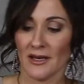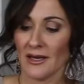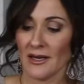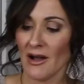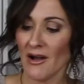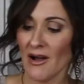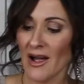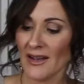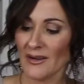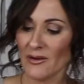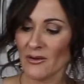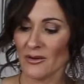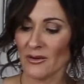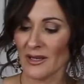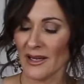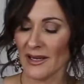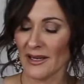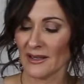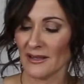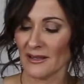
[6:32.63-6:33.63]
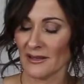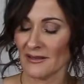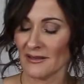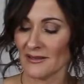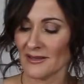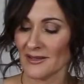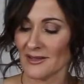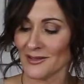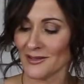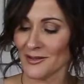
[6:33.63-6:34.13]
Now, I don't like
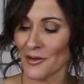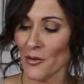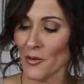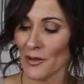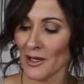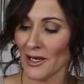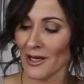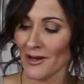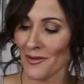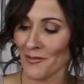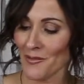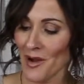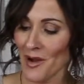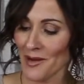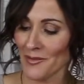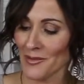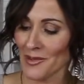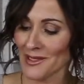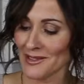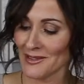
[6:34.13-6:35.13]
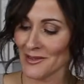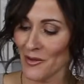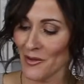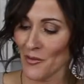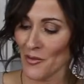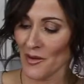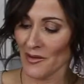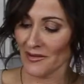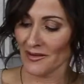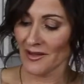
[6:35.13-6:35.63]
soaking my pizza
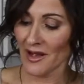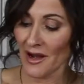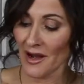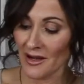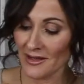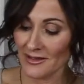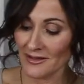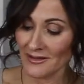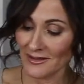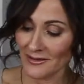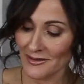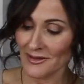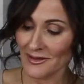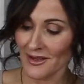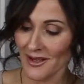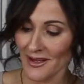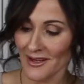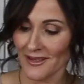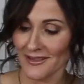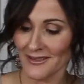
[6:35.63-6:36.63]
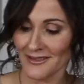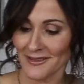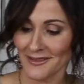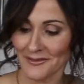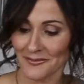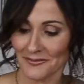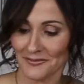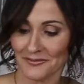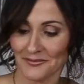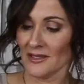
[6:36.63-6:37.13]
with tons of sauce.